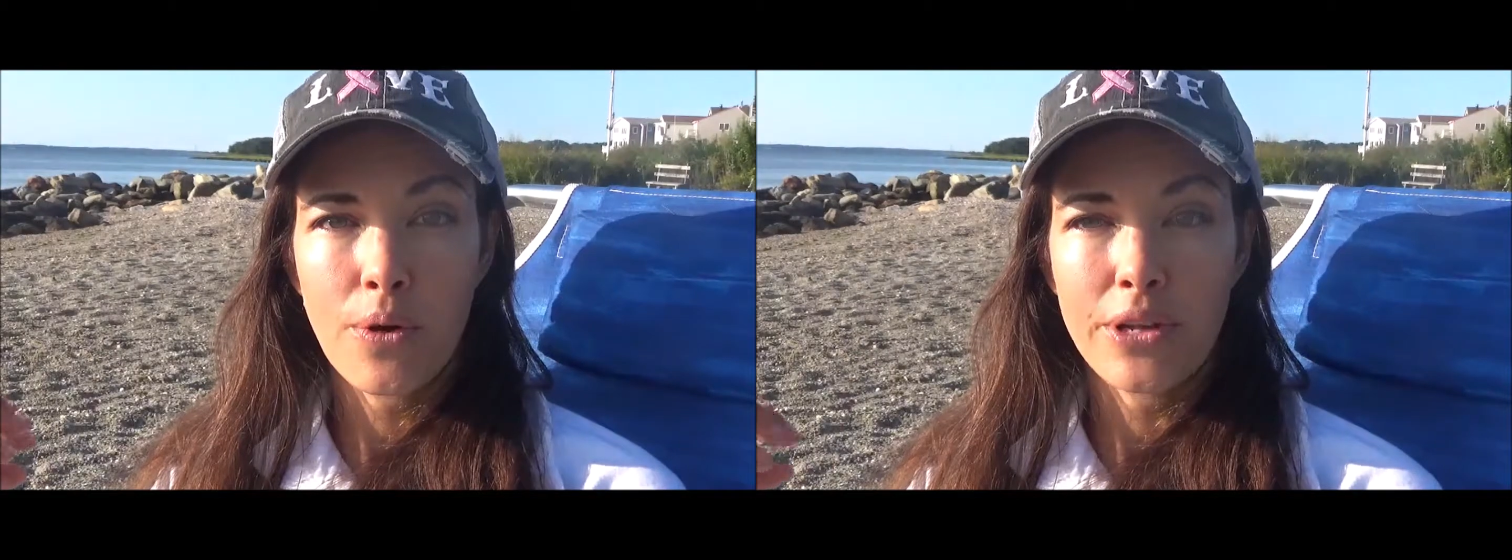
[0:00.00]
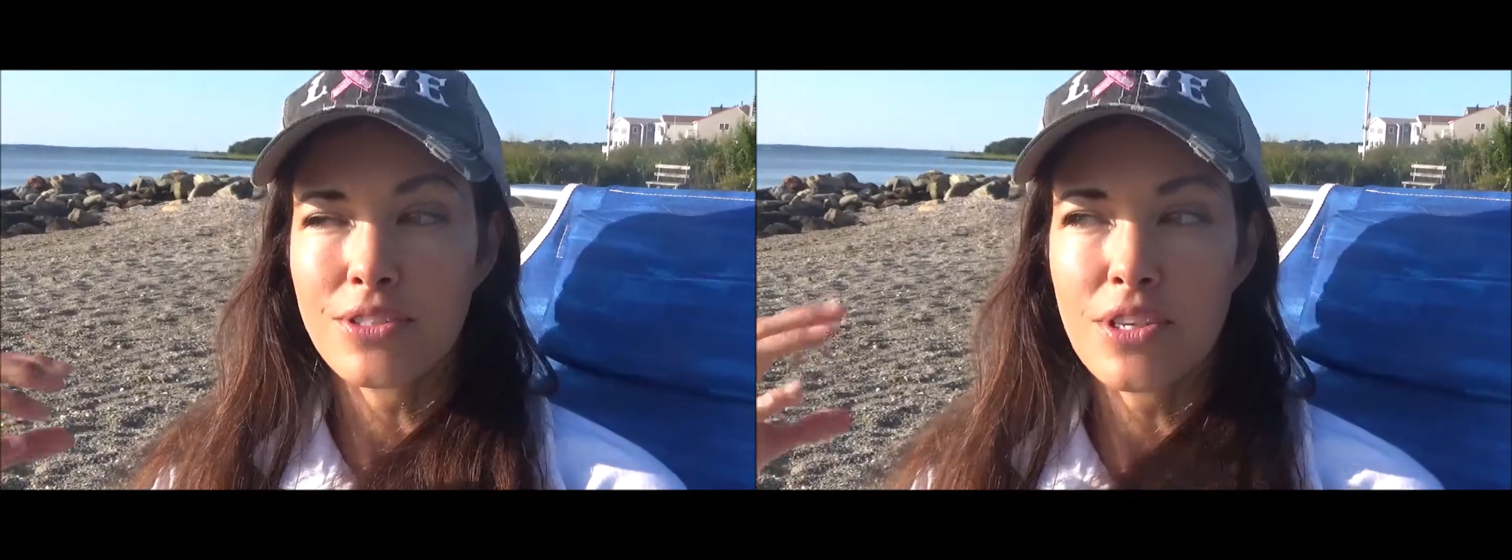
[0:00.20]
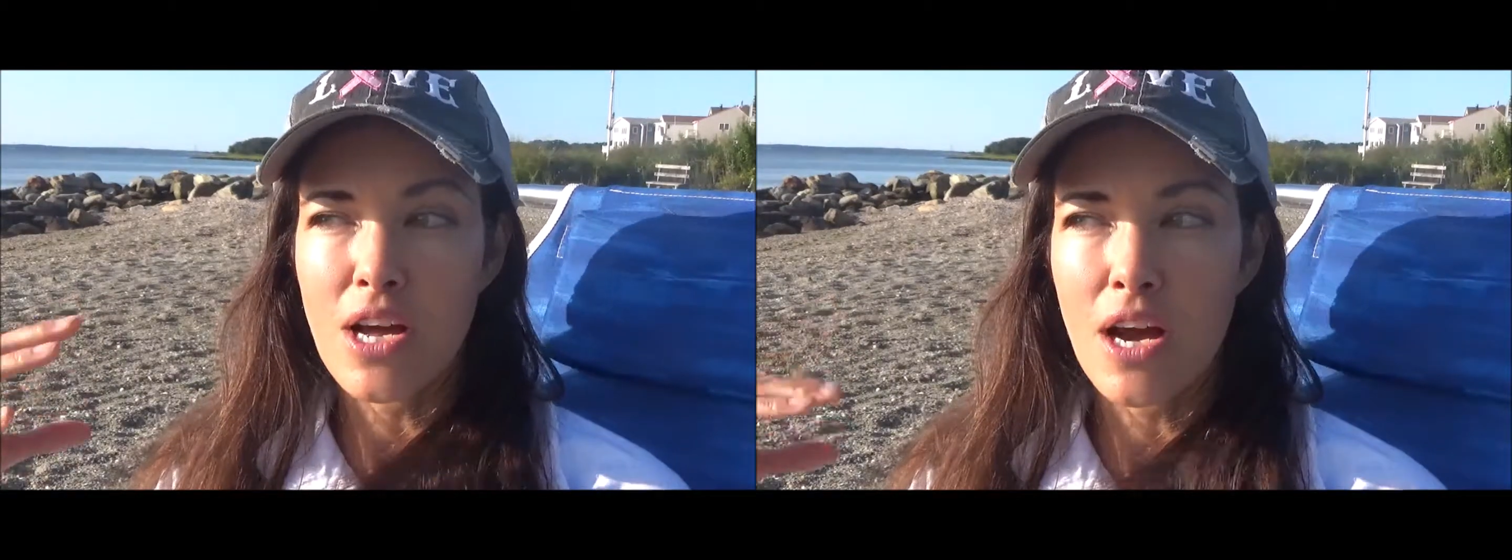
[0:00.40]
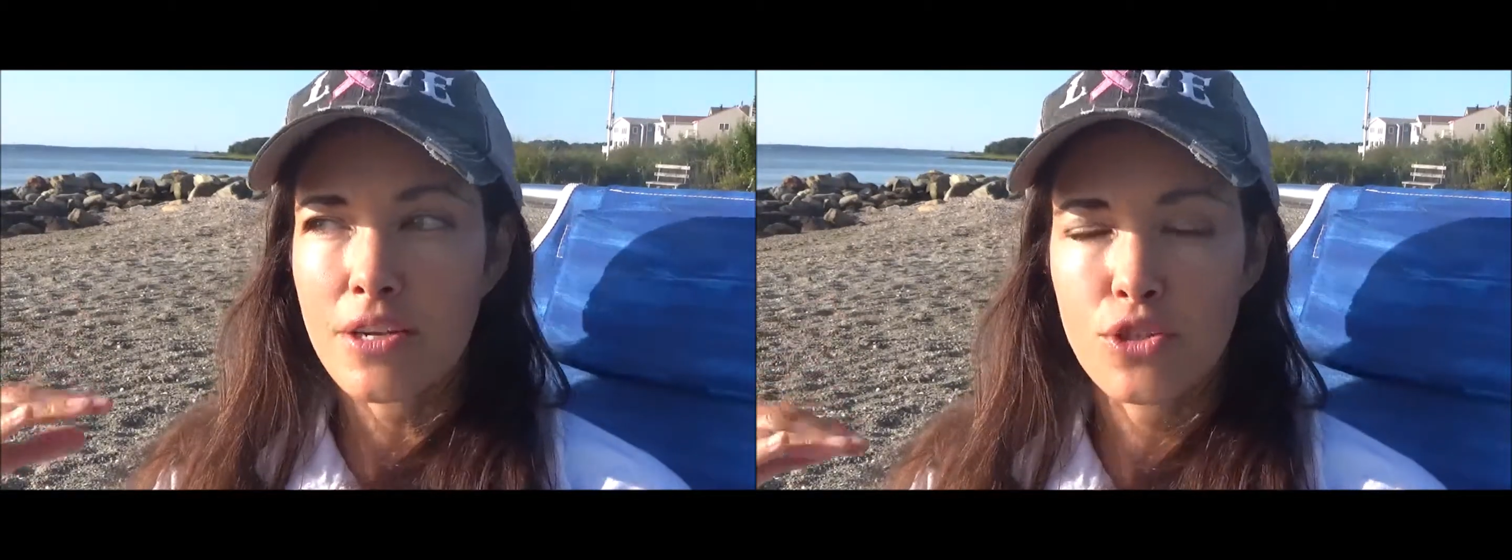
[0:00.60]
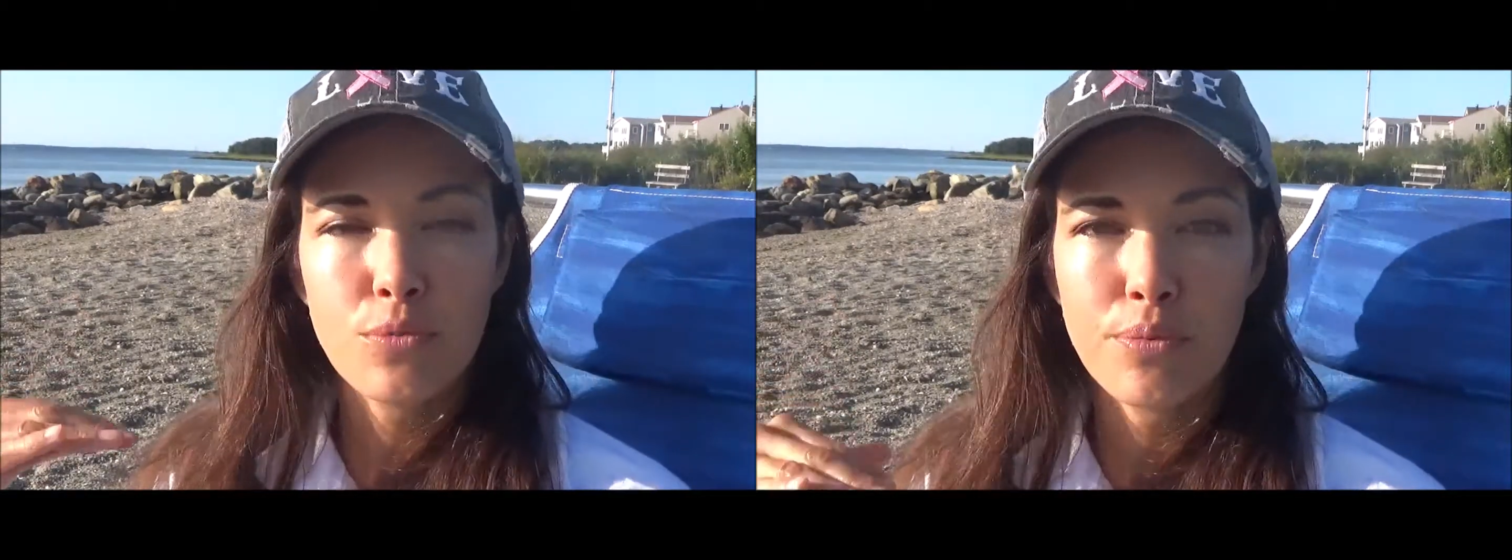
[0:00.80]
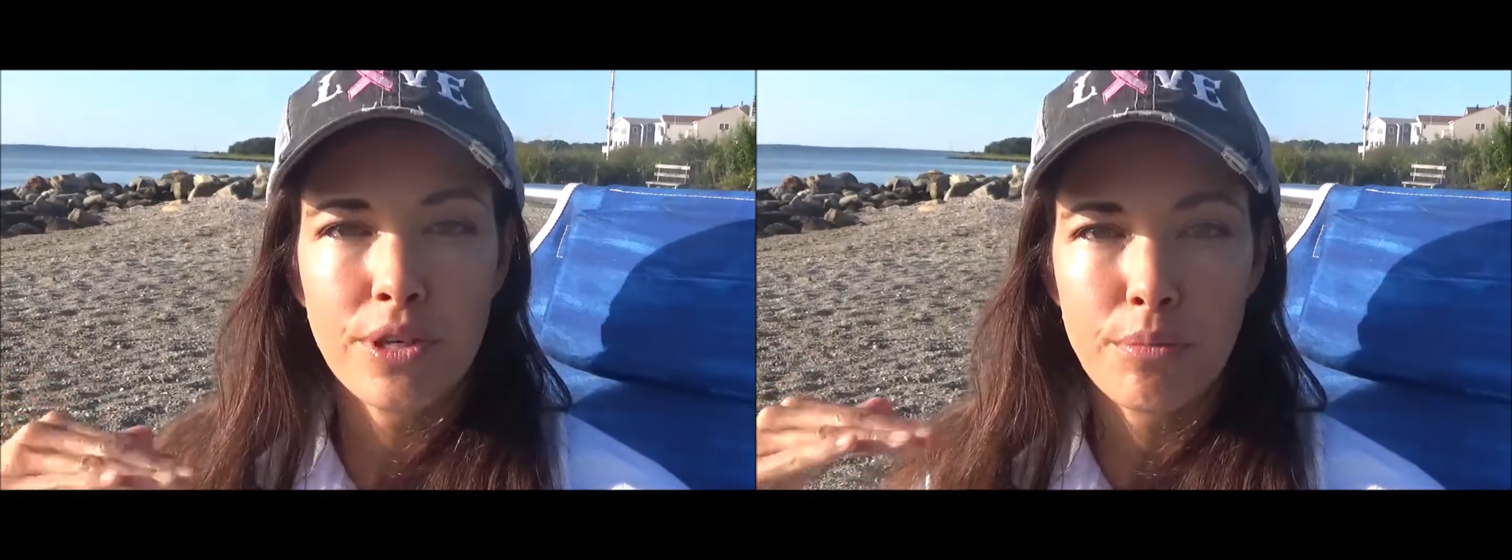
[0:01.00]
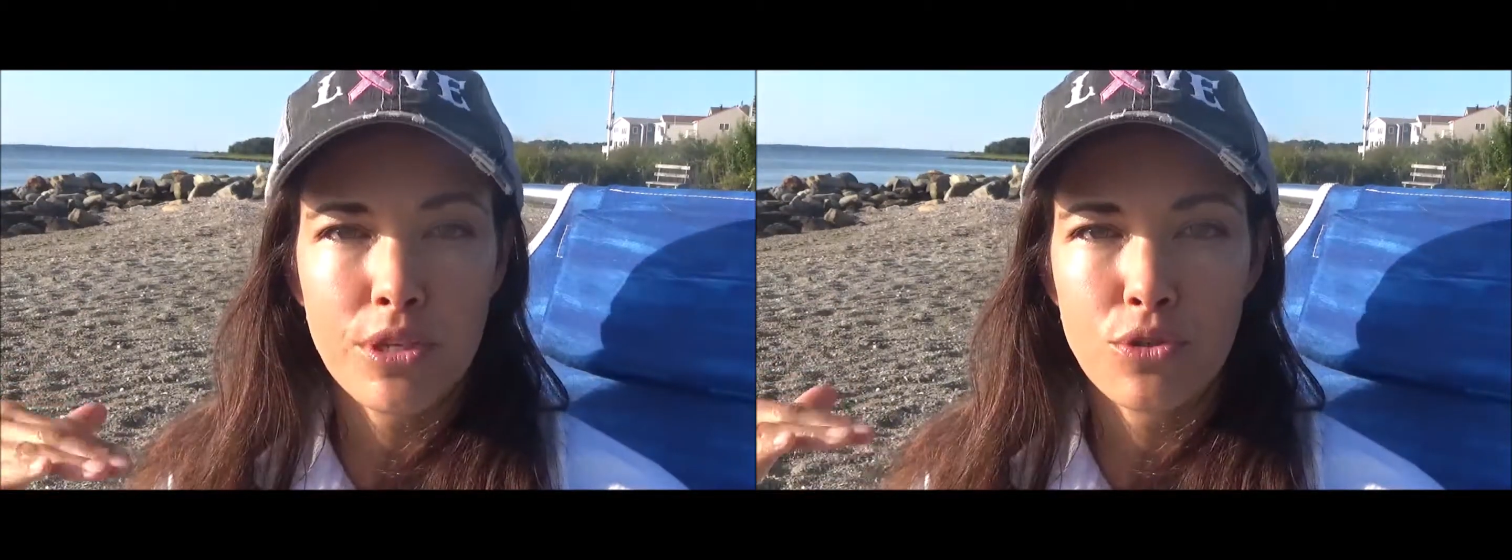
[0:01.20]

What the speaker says: It's not to bring me